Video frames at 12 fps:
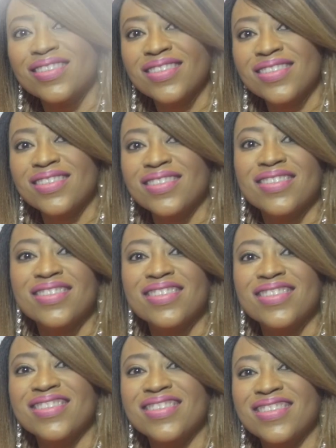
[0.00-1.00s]

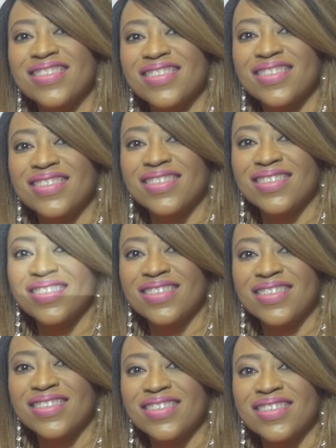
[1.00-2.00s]

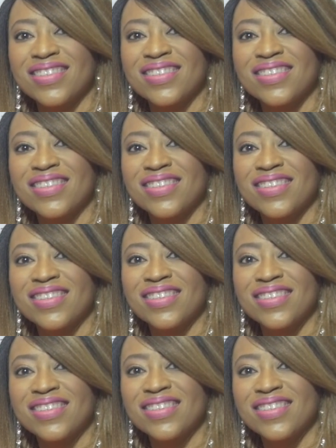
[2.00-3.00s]

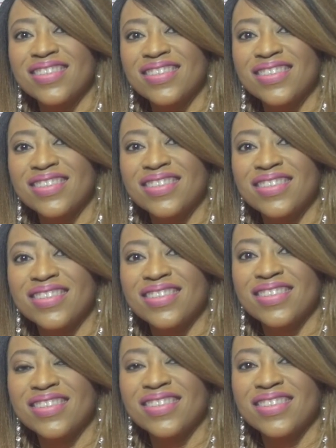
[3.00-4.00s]

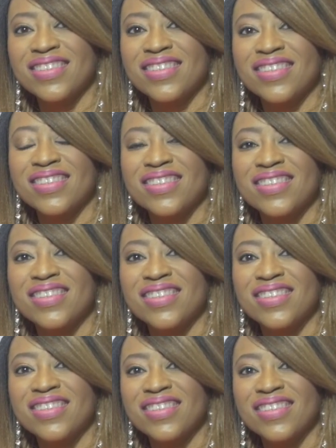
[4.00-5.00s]

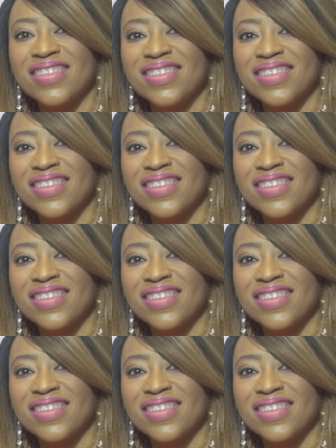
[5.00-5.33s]
(not speaking)